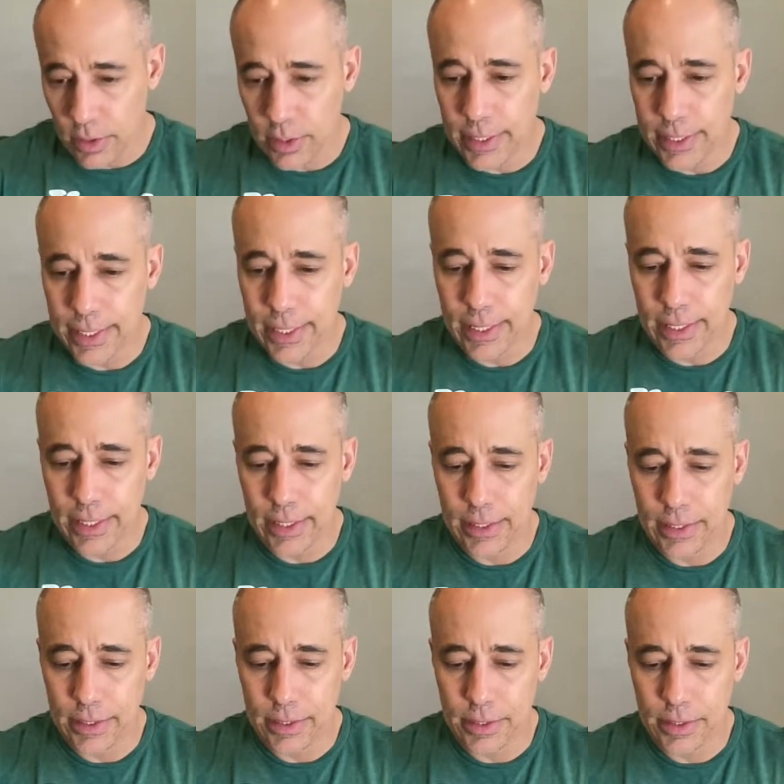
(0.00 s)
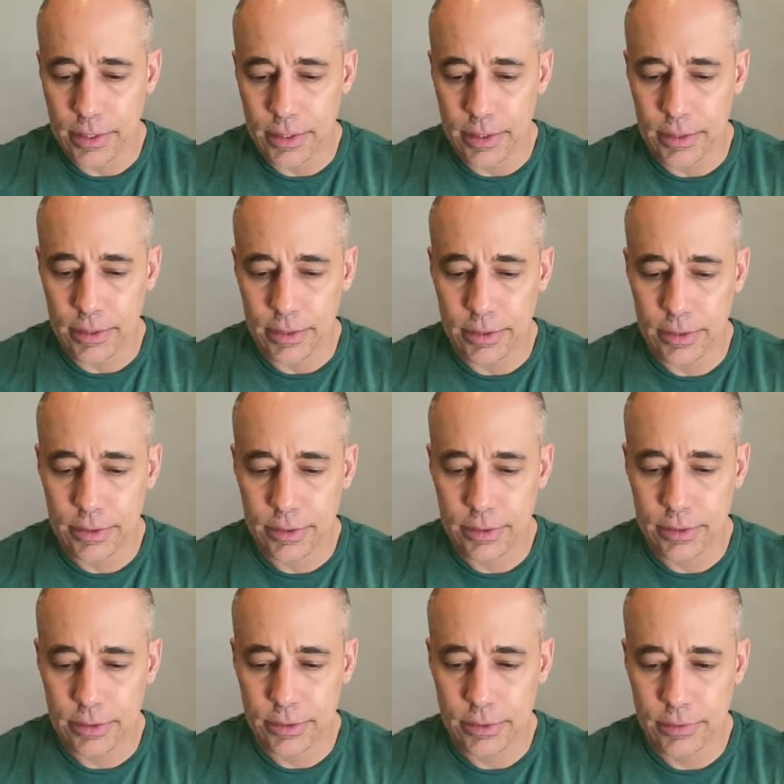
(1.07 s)
and we're
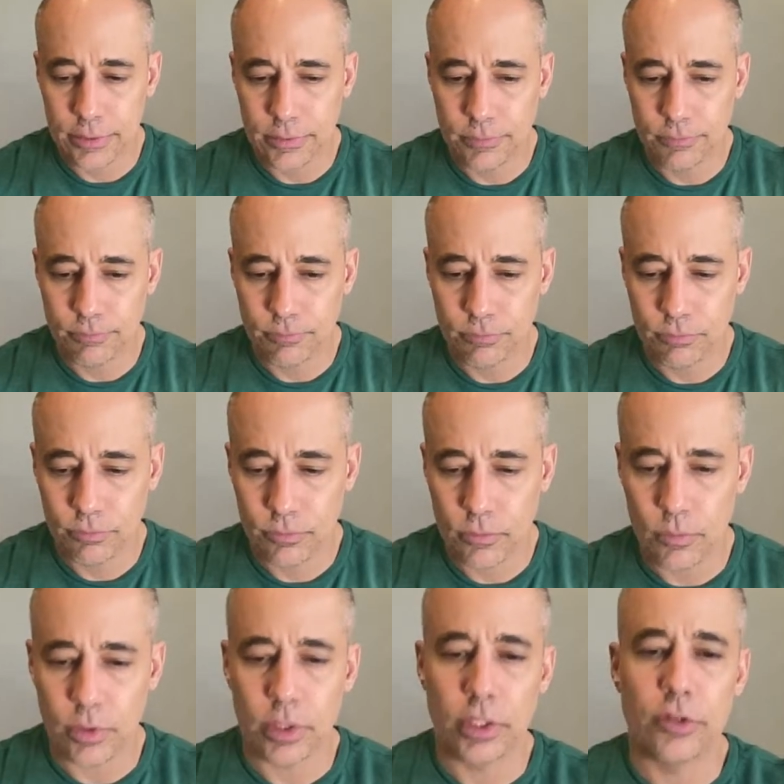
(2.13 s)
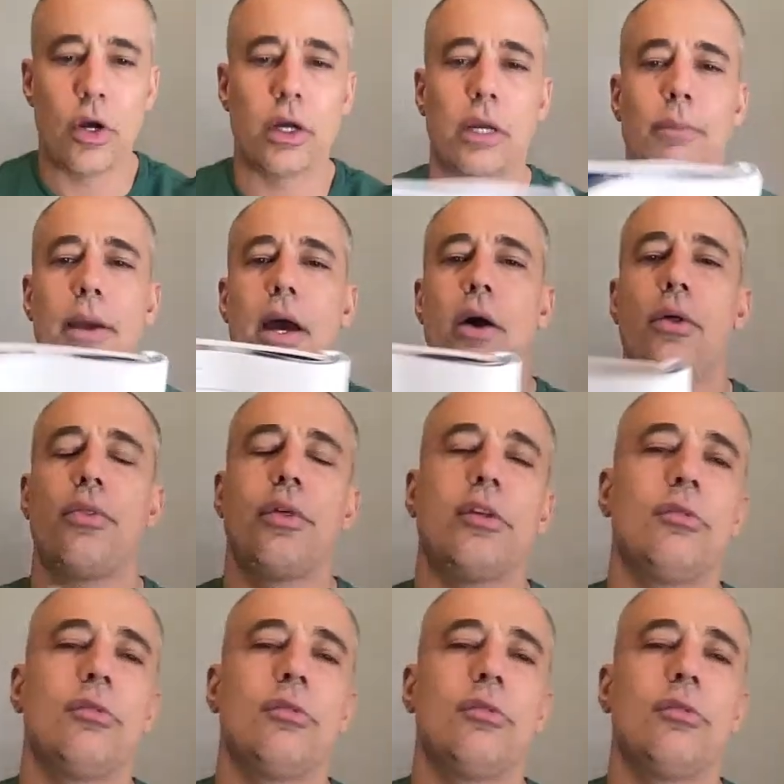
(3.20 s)
going to talk about this